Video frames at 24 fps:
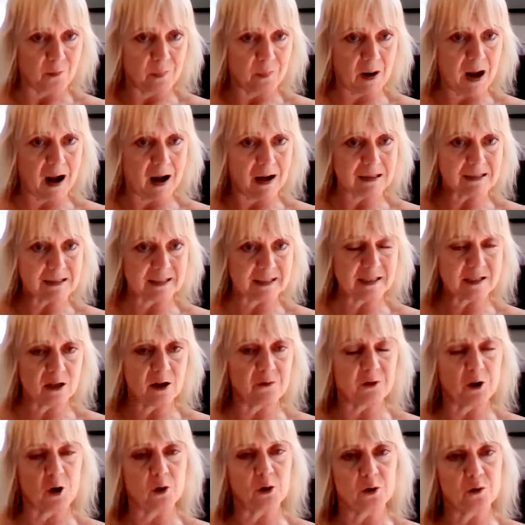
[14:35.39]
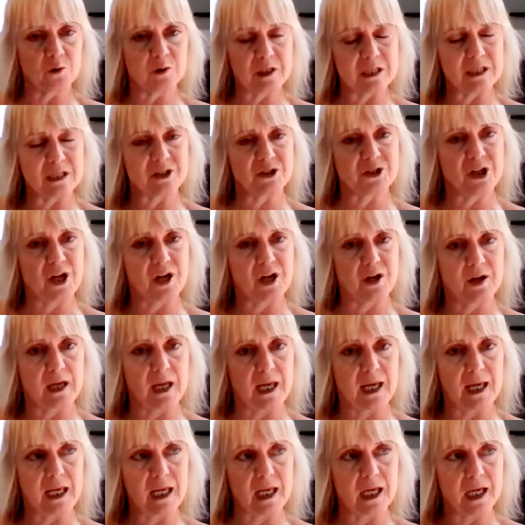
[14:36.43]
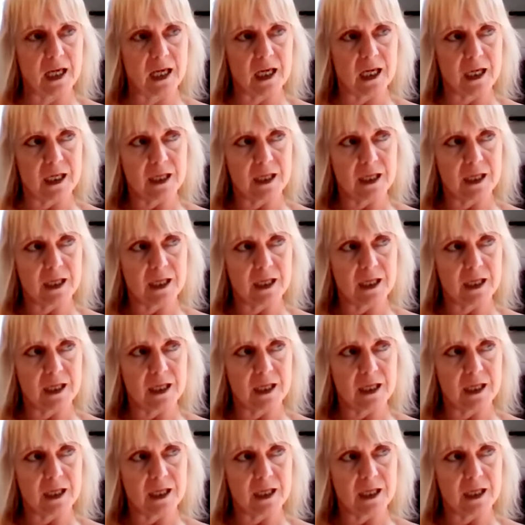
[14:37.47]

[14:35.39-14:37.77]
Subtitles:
But since I've gone on this journey,